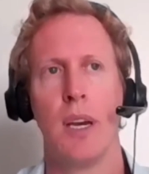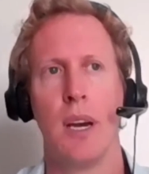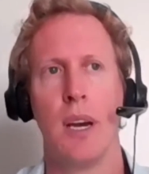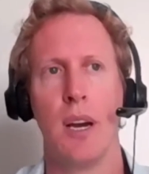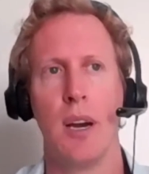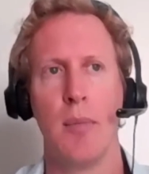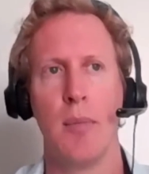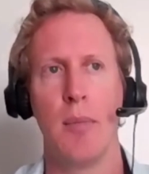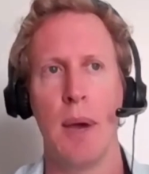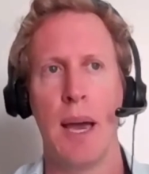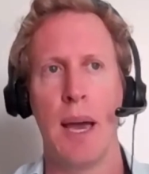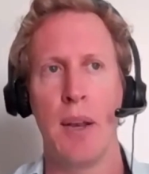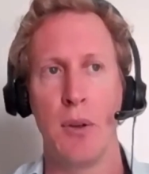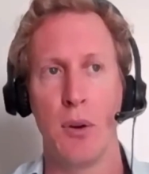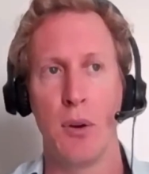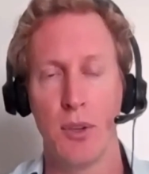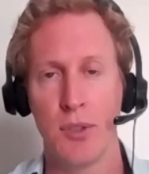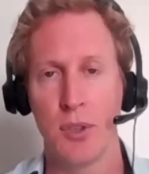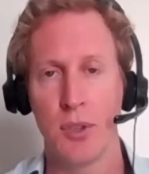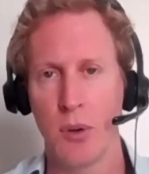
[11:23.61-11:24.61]
And
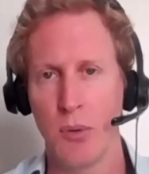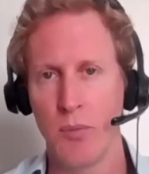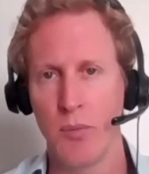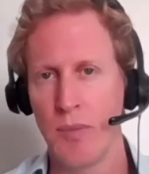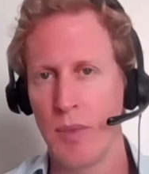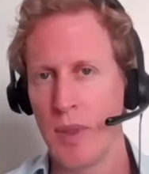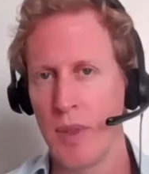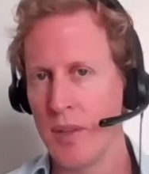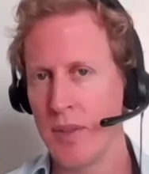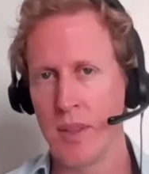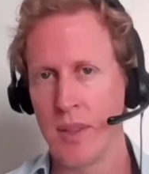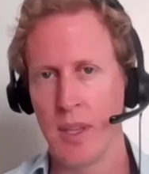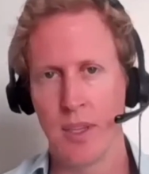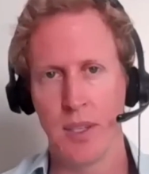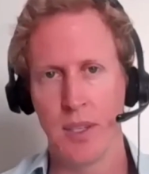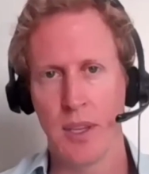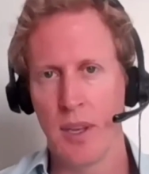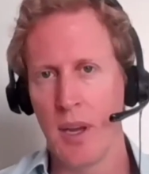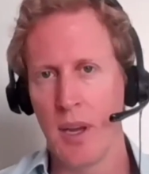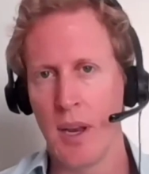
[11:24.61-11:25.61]
also
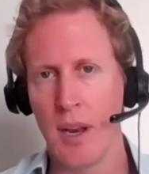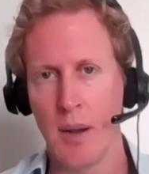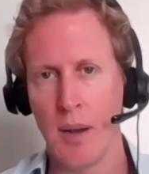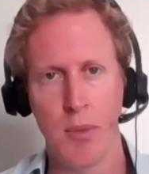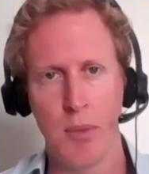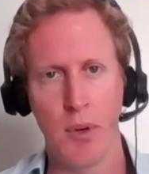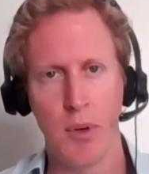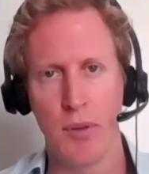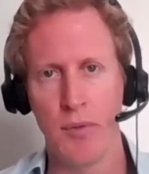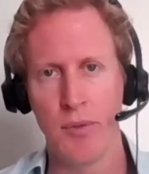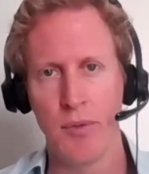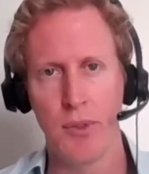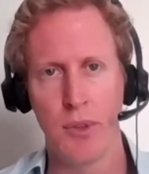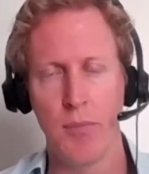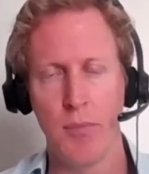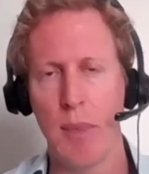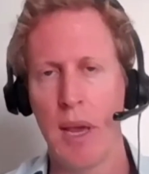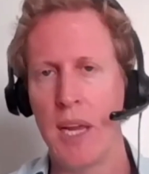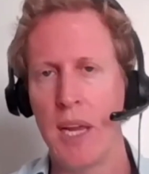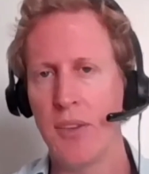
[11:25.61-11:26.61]
there's a number of sort
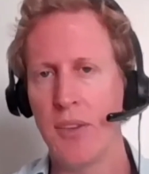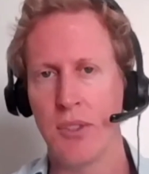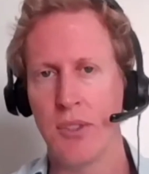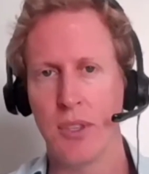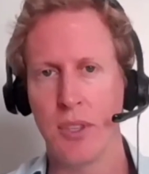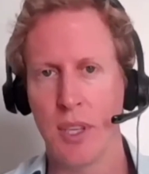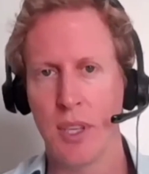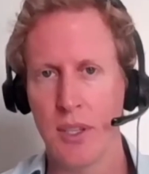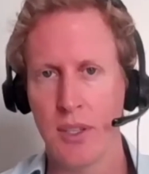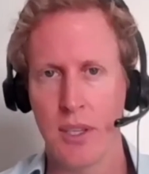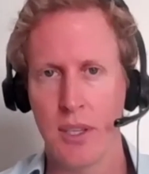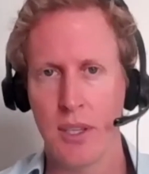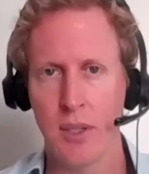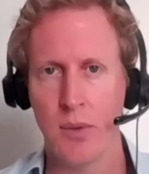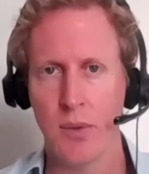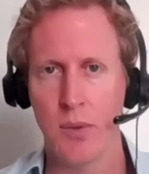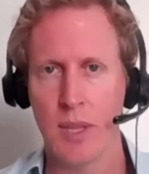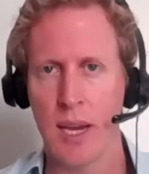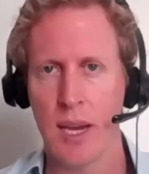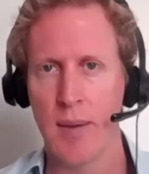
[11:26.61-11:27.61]
of major
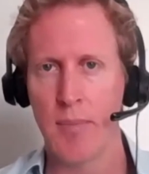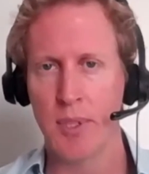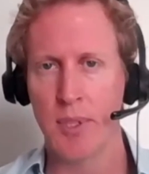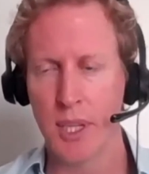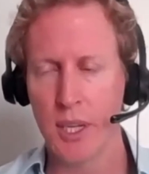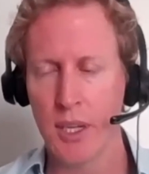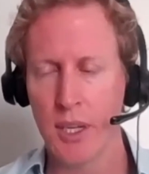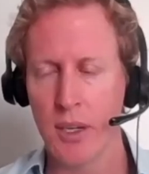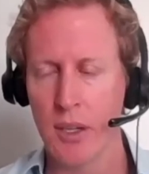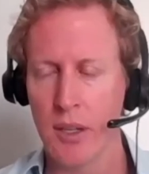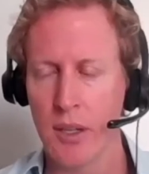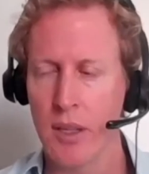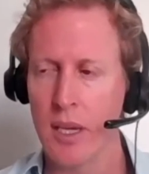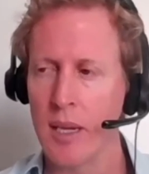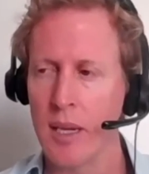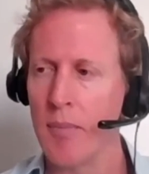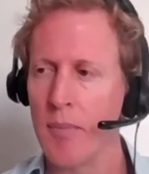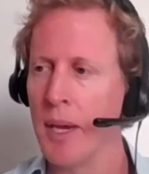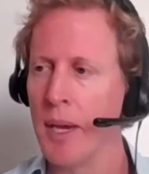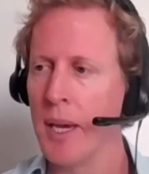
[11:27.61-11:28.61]
statistics with that particular
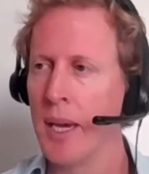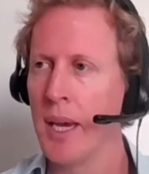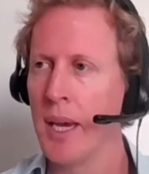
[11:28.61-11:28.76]
theme,